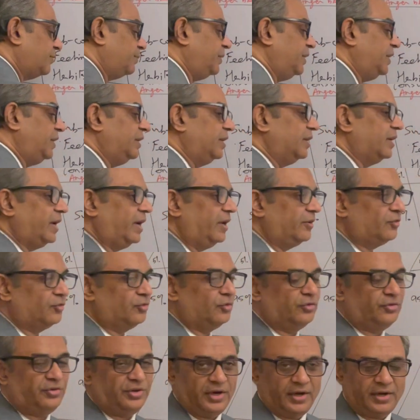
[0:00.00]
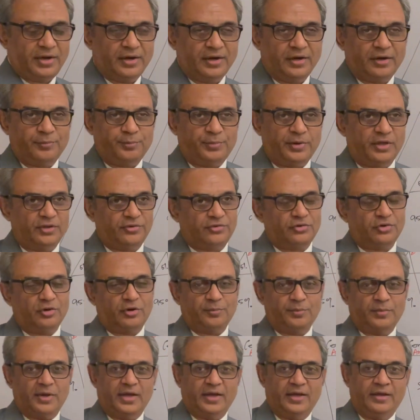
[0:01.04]
been associated based
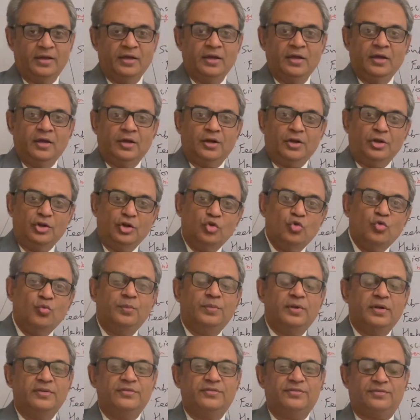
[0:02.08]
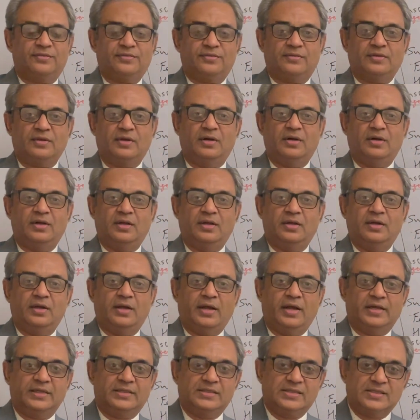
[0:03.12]
on my numerous
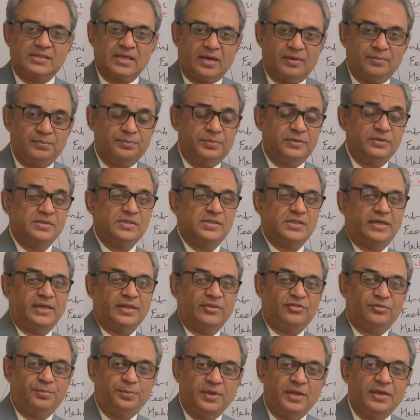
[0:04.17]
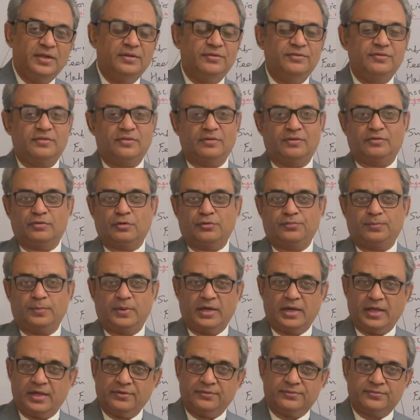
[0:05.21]
examples and experiences of my
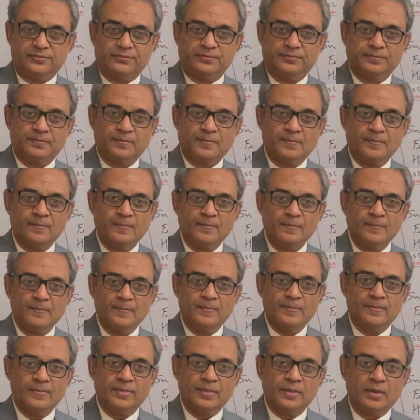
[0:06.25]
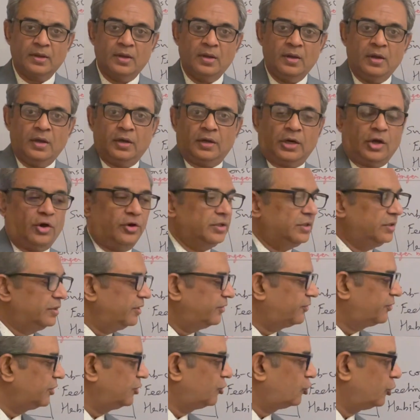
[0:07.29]
life. Now, in
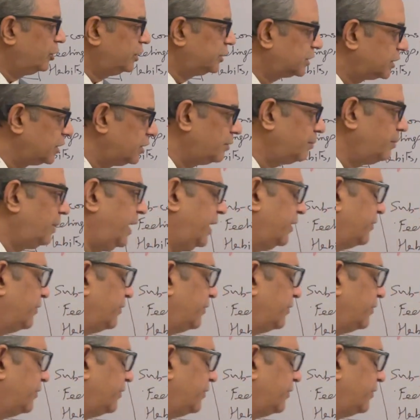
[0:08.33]
this situation, my